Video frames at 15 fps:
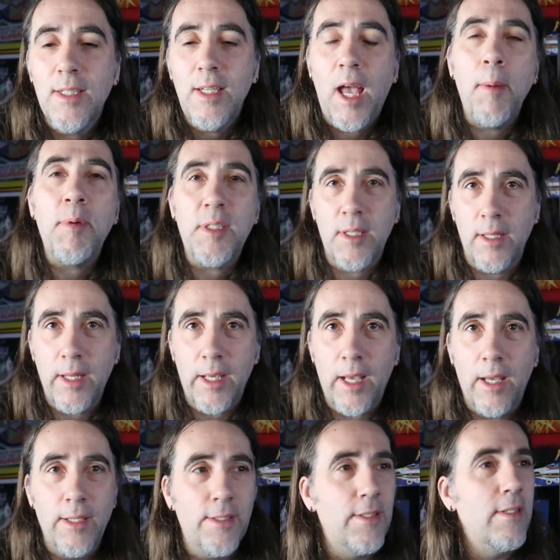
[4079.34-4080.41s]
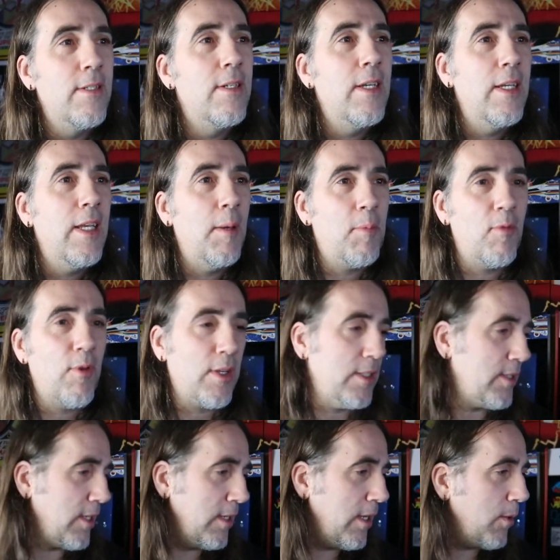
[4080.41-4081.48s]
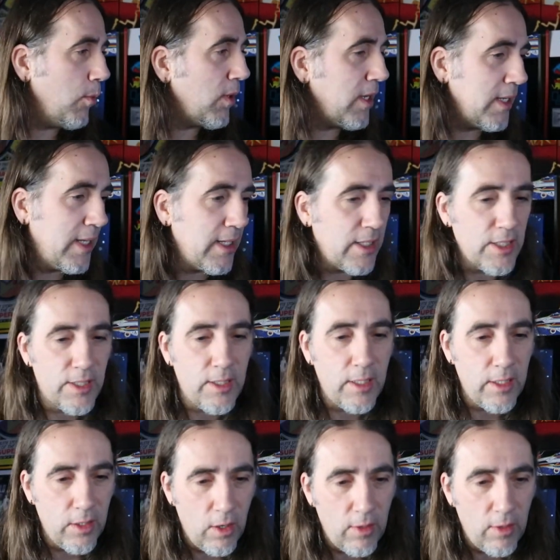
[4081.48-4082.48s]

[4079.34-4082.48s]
happy Sunday, guys. Happy frickin' Sunday. We're going to kick this Sunday